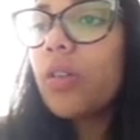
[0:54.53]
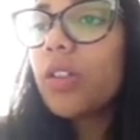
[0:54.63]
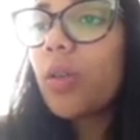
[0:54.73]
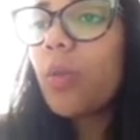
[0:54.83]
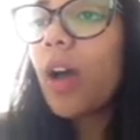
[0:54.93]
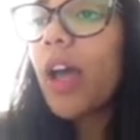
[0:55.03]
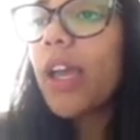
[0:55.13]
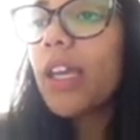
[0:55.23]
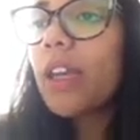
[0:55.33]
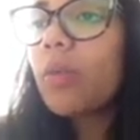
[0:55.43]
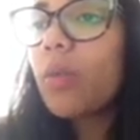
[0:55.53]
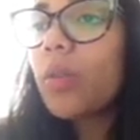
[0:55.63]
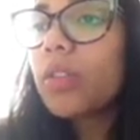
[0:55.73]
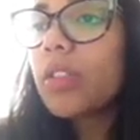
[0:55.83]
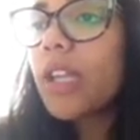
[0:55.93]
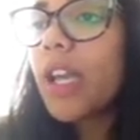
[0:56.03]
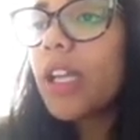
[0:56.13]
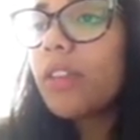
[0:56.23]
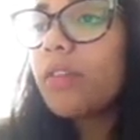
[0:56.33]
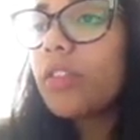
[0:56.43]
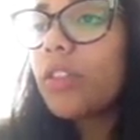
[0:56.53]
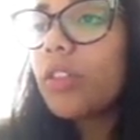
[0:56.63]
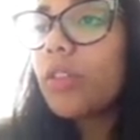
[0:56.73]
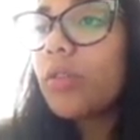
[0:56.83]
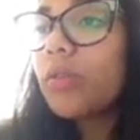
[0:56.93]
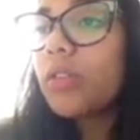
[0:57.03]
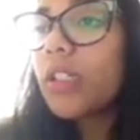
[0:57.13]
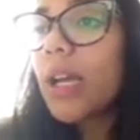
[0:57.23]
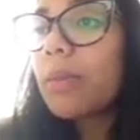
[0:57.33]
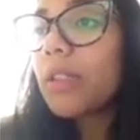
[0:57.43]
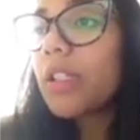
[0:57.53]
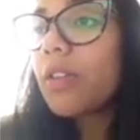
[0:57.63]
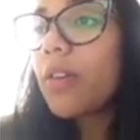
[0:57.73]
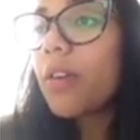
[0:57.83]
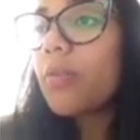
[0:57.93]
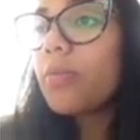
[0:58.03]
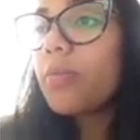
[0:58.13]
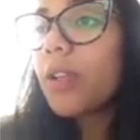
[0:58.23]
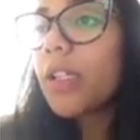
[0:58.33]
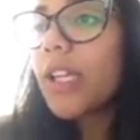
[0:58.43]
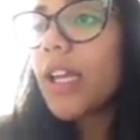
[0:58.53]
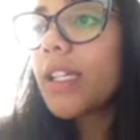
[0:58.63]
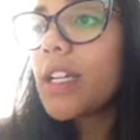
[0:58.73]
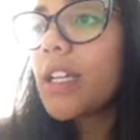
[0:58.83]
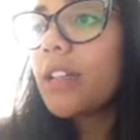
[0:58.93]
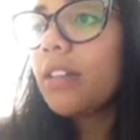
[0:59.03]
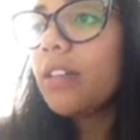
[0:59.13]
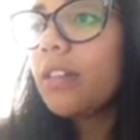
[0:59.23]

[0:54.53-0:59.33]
So y equals negative 2 times 0 plus 18.